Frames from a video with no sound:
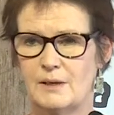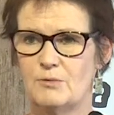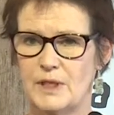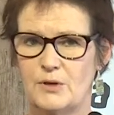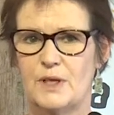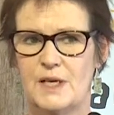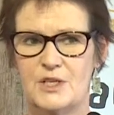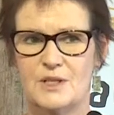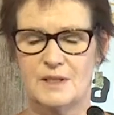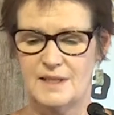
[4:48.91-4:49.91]
a
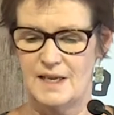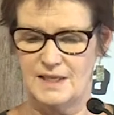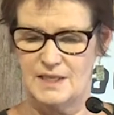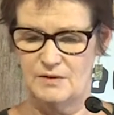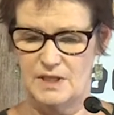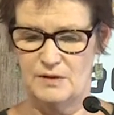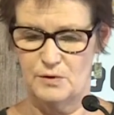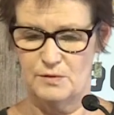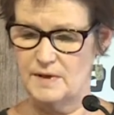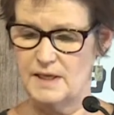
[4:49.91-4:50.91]
recreation activity
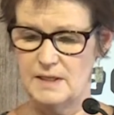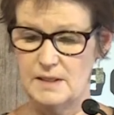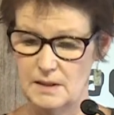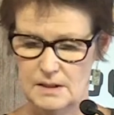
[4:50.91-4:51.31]
for fun,